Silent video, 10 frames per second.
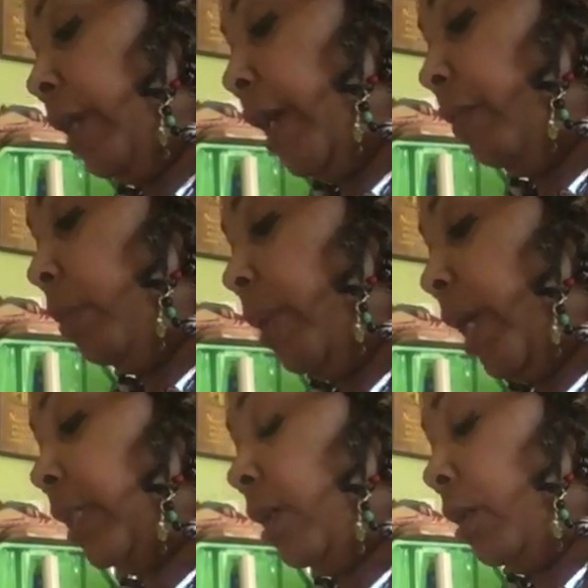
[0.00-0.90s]
have the
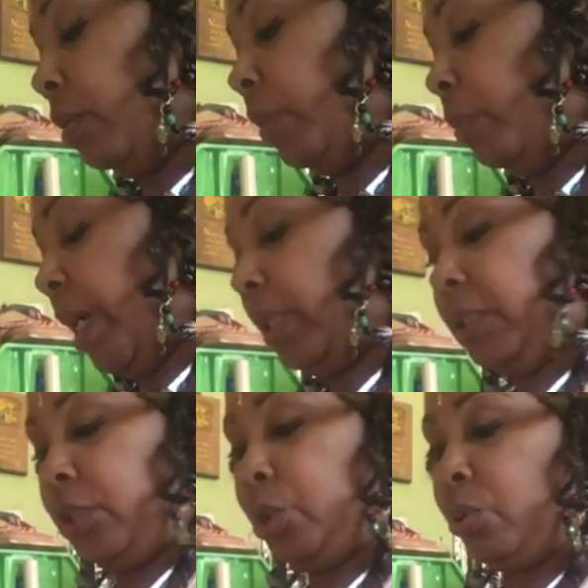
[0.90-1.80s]
back
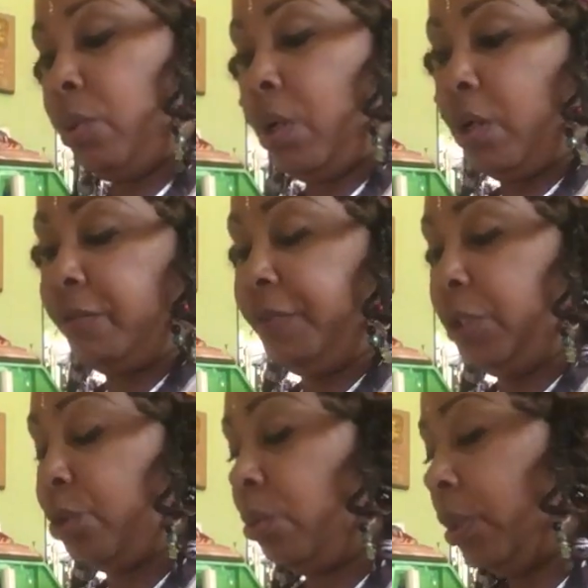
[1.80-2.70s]
stitch
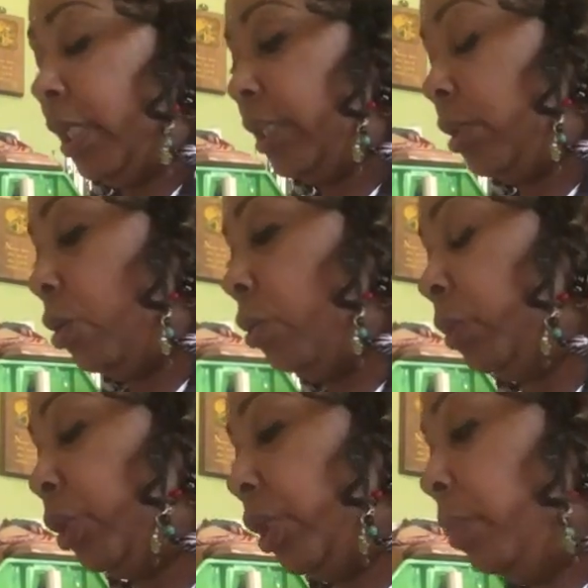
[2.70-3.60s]
feature on their sewing
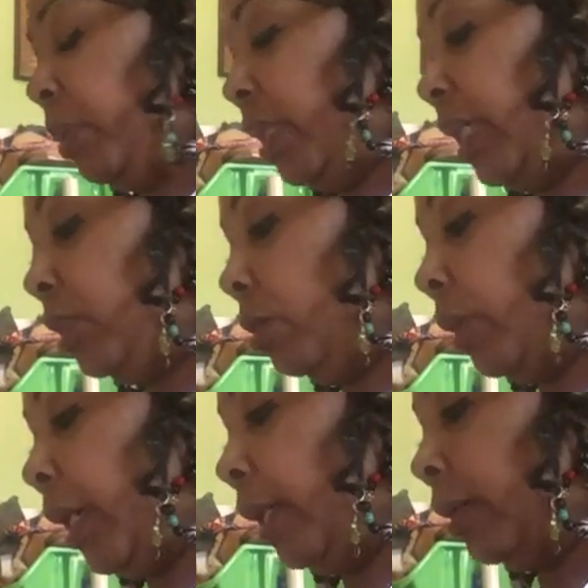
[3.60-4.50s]
machine, but that's okay.